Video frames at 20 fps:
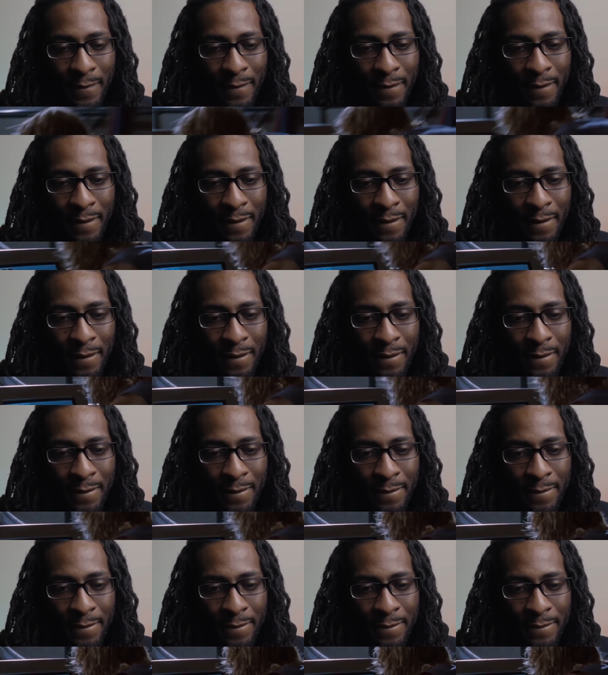
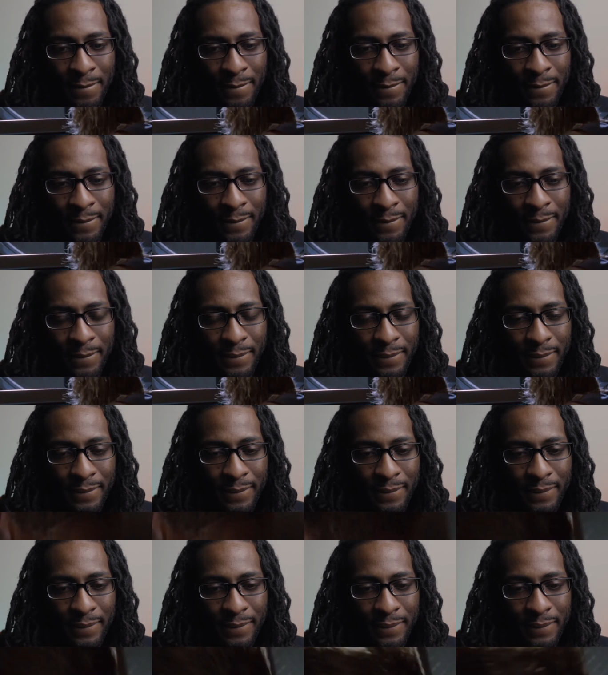
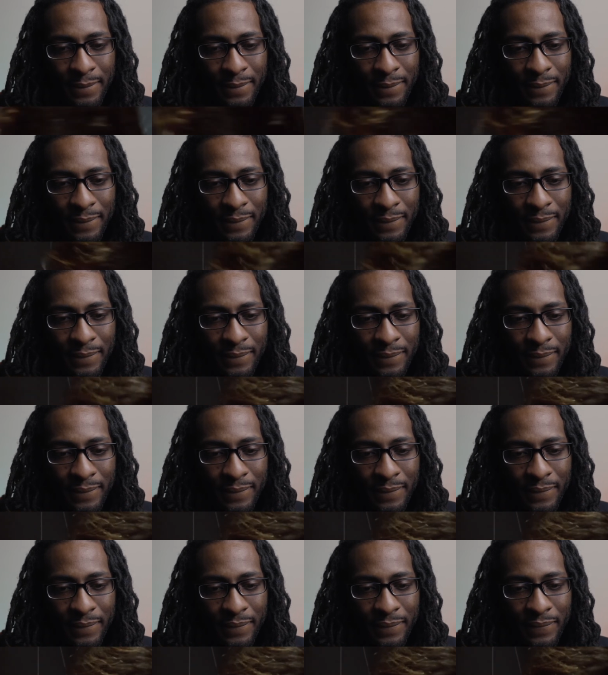
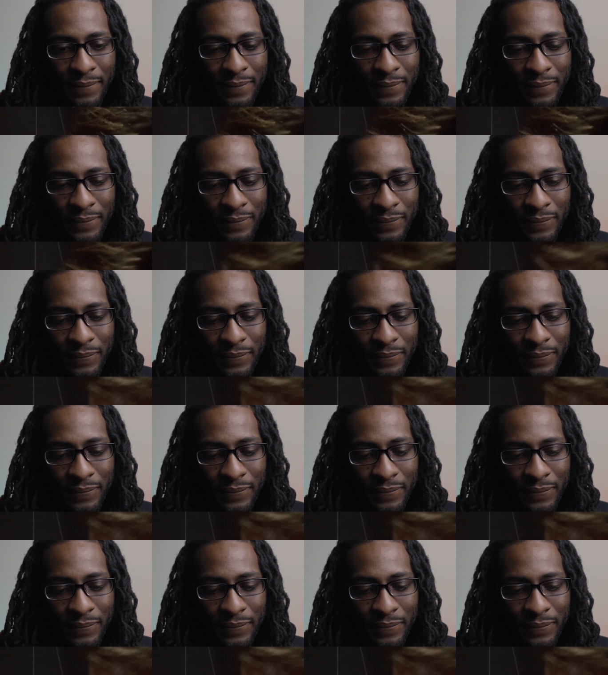No one is speaking in this clip.